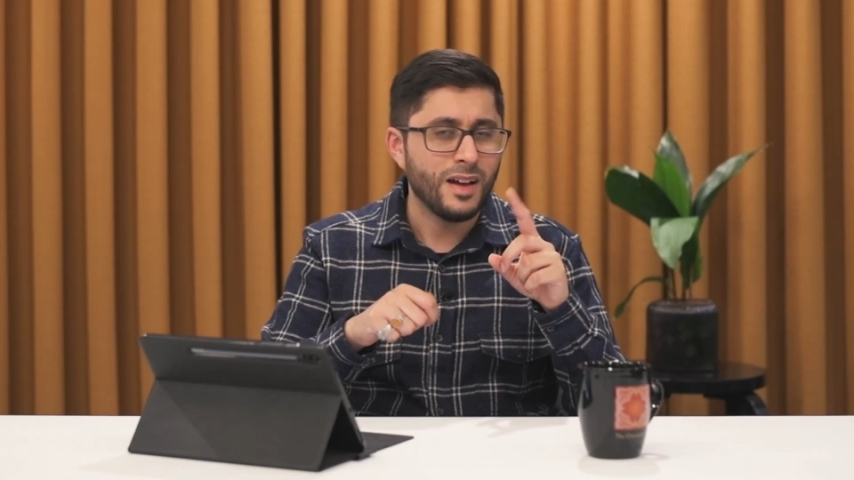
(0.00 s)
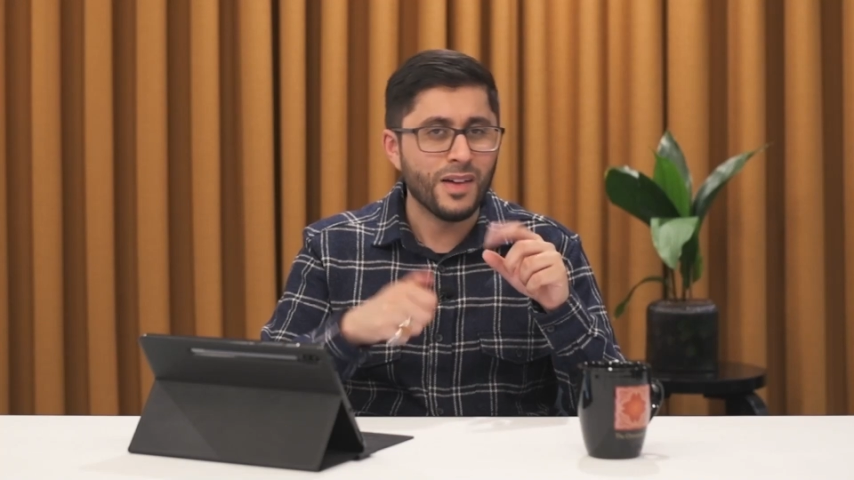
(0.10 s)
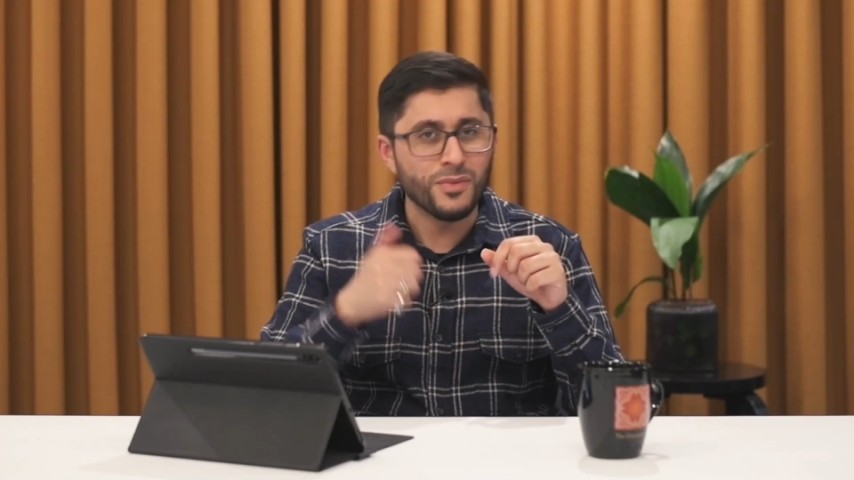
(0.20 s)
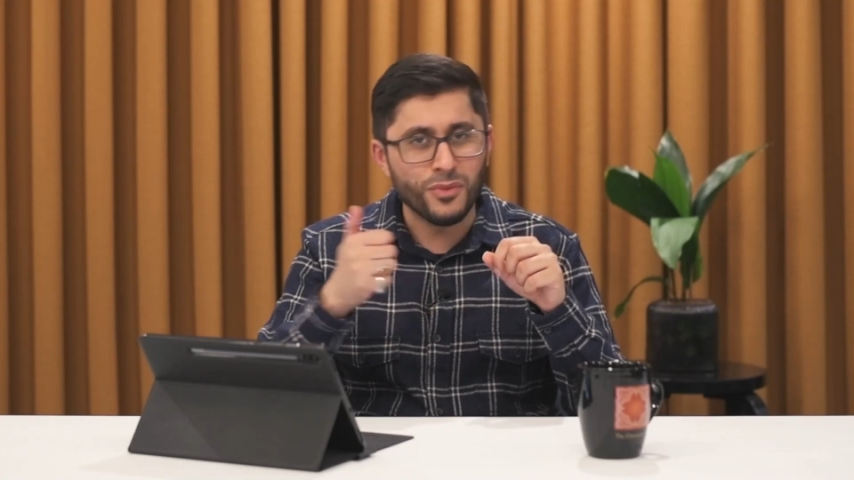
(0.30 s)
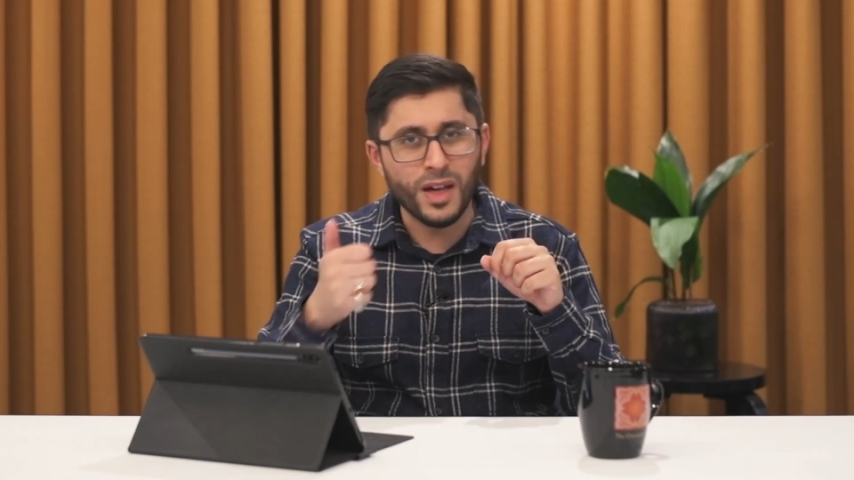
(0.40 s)

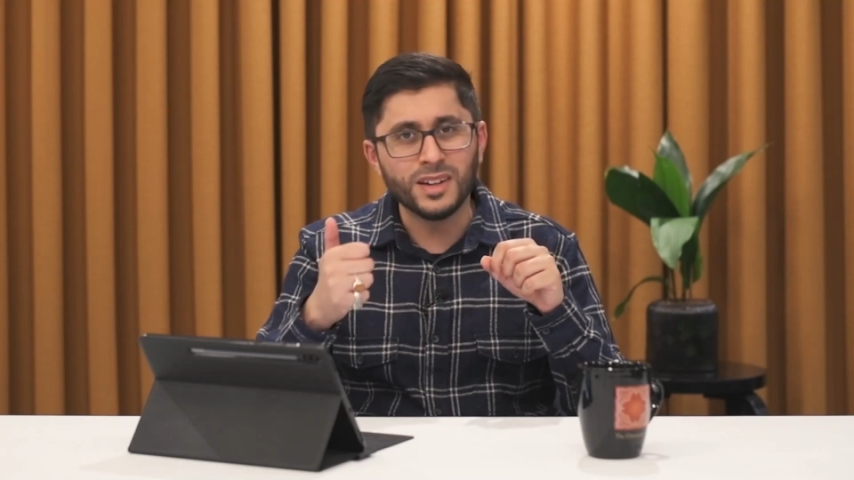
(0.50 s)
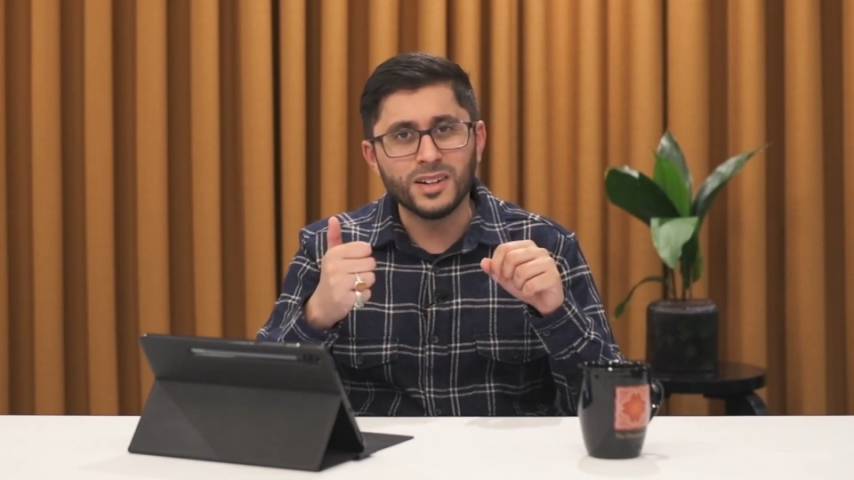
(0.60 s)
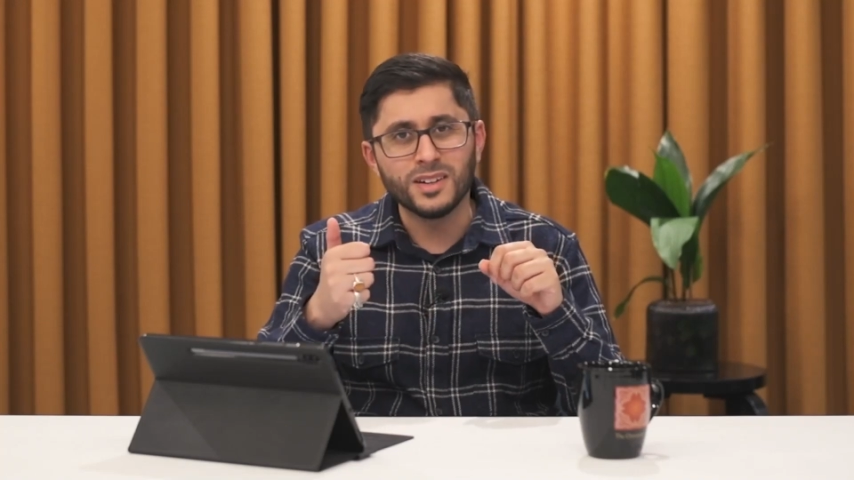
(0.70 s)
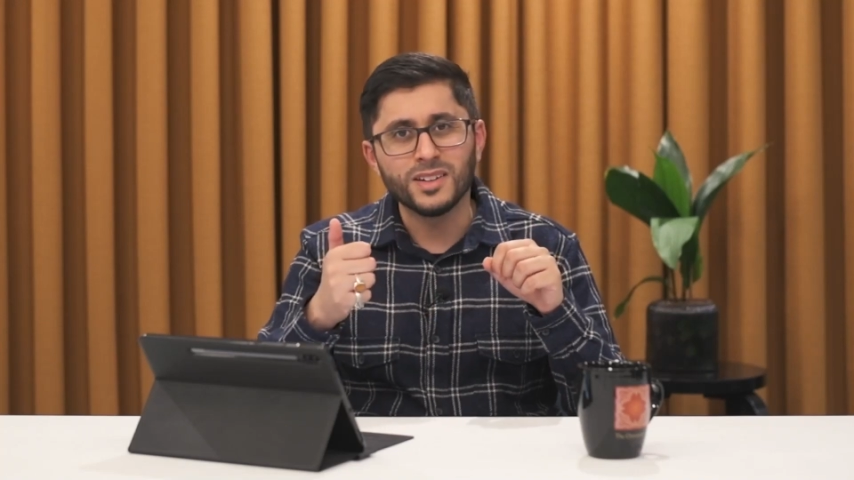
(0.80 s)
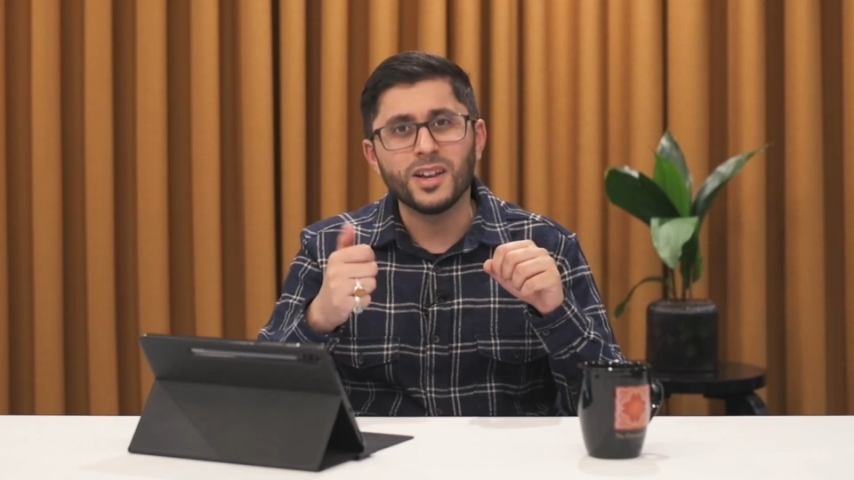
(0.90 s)
And
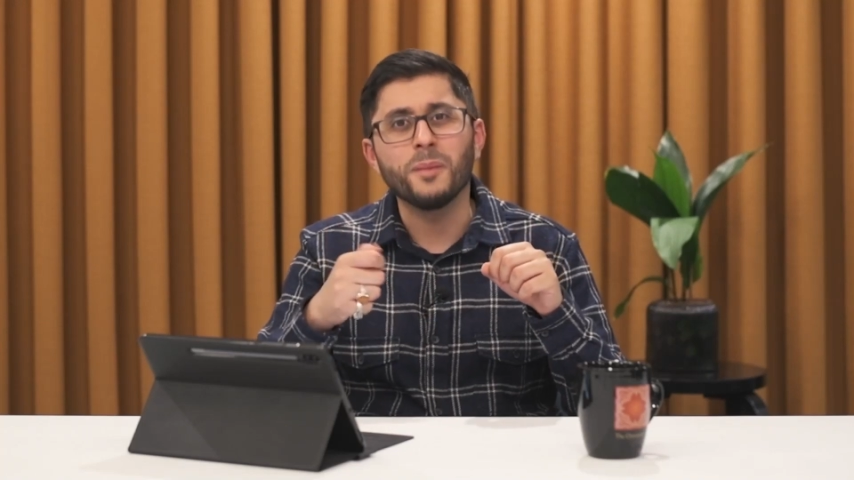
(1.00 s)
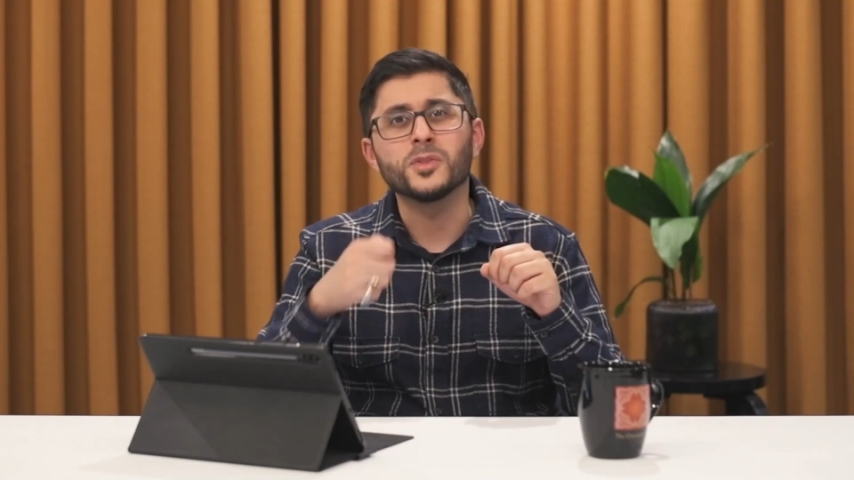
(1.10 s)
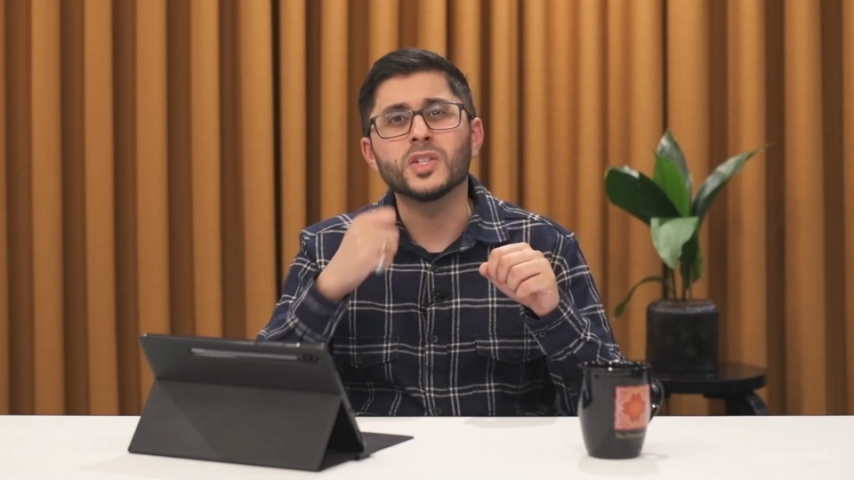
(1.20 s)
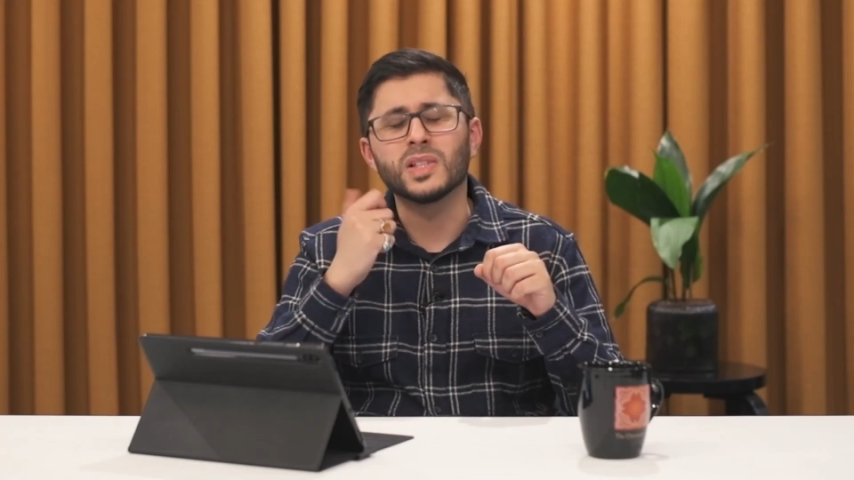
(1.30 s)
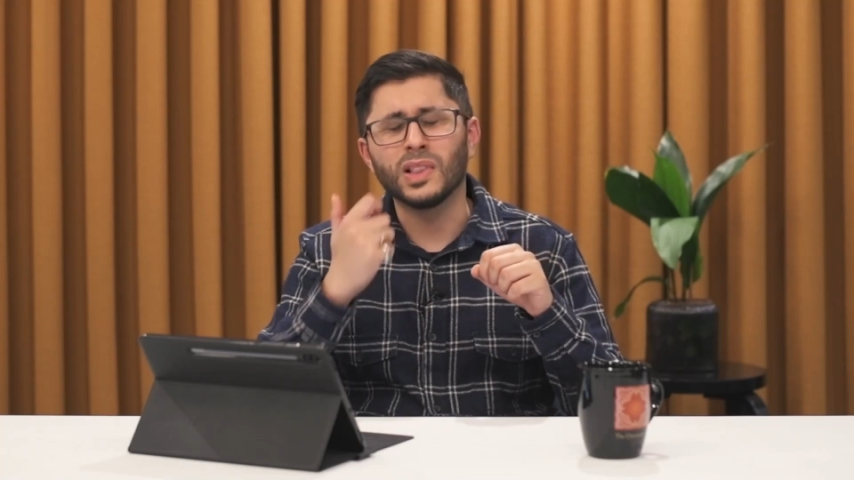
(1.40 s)
then comes his